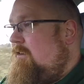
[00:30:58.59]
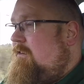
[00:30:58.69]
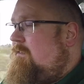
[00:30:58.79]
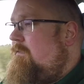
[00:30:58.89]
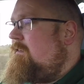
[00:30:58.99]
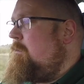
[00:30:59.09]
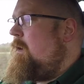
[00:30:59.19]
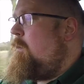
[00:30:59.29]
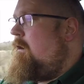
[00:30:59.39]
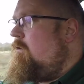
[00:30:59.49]
that's just something to be
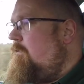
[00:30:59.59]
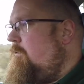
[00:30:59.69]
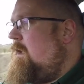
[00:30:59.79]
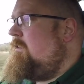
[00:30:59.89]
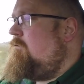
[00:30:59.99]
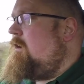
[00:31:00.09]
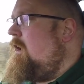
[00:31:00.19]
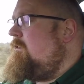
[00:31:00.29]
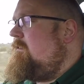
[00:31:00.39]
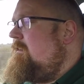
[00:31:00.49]
aware of in
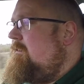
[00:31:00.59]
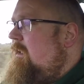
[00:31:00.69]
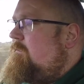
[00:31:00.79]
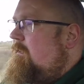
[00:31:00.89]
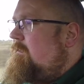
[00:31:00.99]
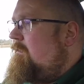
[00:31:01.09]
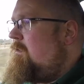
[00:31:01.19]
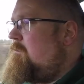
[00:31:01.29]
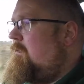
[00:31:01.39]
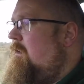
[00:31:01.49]
regards to the safety
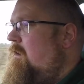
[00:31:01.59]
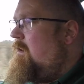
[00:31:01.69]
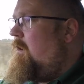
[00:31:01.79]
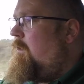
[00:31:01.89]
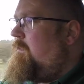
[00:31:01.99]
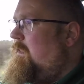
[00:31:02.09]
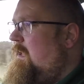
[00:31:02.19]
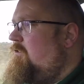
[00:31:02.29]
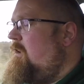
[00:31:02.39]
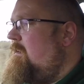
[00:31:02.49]
systems on
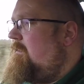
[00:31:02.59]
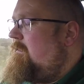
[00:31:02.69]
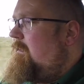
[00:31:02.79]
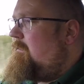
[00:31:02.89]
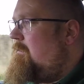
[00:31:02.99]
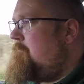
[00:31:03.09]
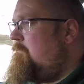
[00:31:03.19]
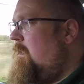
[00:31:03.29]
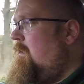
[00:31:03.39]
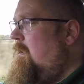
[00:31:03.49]
the Genesis.
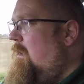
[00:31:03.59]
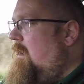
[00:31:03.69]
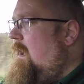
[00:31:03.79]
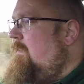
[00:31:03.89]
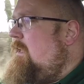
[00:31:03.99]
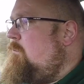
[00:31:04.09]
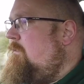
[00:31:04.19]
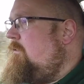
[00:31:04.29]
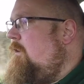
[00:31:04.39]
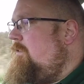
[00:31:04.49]
And then
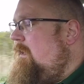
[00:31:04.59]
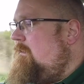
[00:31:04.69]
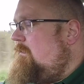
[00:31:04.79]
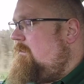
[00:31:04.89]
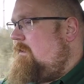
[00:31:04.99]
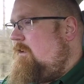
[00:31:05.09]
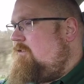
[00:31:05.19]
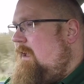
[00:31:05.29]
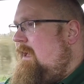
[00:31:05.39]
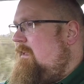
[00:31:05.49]
we've got things
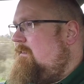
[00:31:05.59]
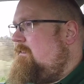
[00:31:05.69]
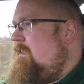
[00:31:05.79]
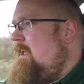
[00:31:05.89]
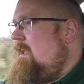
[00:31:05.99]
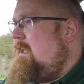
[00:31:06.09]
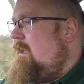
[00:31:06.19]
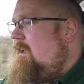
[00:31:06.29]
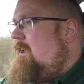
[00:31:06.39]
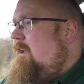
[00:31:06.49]
such as the
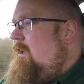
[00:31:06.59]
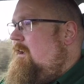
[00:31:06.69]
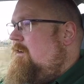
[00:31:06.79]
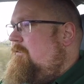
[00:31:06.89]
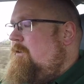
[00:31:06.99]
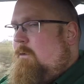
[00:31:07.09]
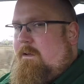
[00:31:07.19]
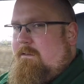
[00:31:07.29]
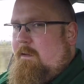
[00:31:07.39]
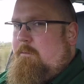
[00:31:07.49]
fuel
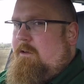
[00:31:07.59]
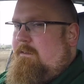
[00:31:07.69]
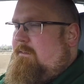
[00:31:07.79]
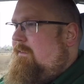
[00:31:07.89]
consumption. So